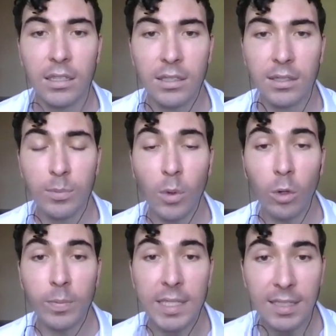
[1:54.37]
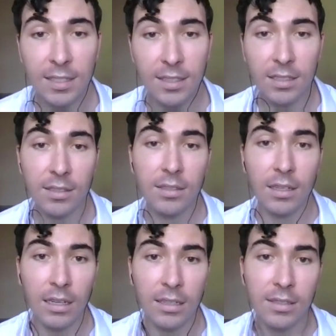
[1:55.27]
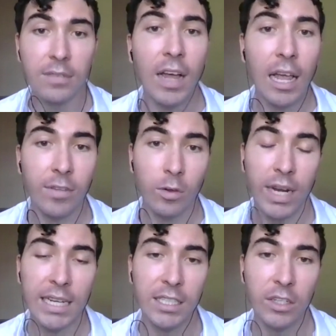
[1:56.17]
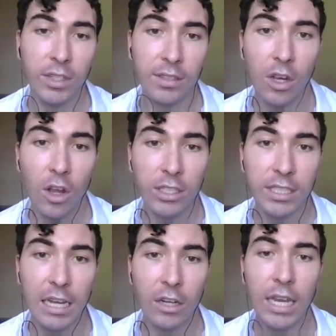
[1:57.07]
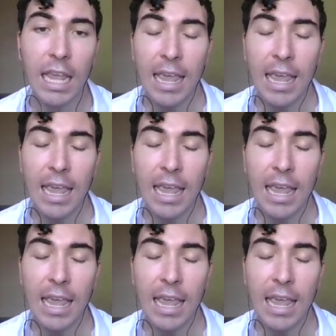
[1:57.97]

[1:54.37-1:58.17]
small businesses' survival rate during the lockdown